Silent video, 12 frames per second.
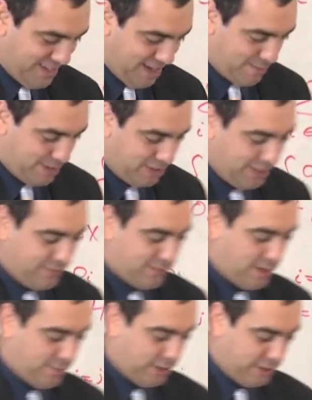I'm going to leave
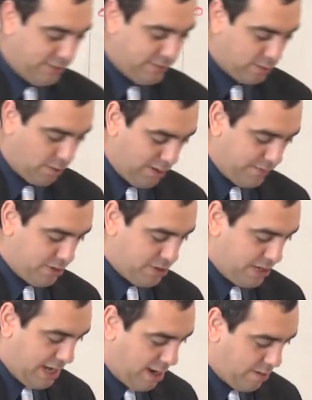I'm going to leave the quantum
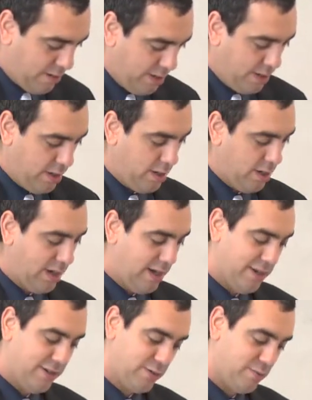version out.
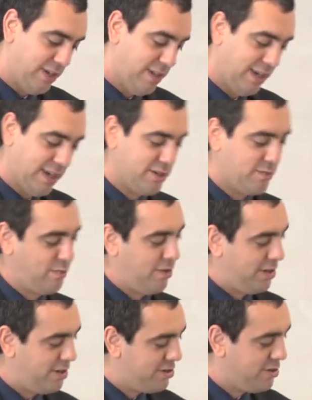Ah, there's one thing I just
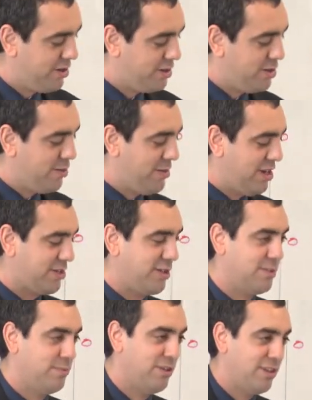wanted to show you so much
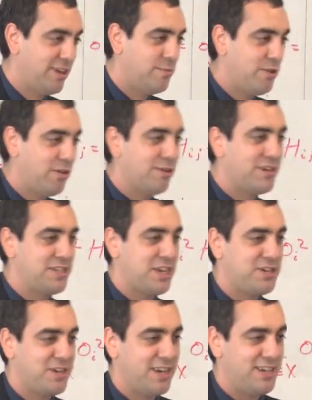called the pol
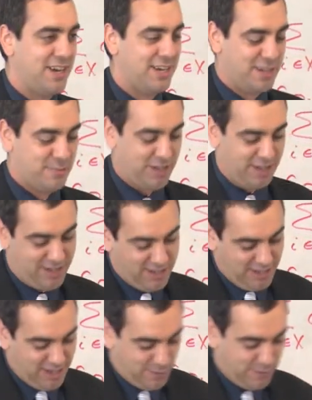polarization identity, but
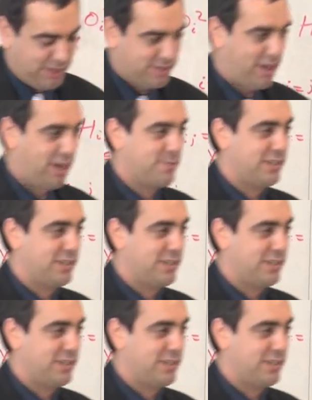we can talk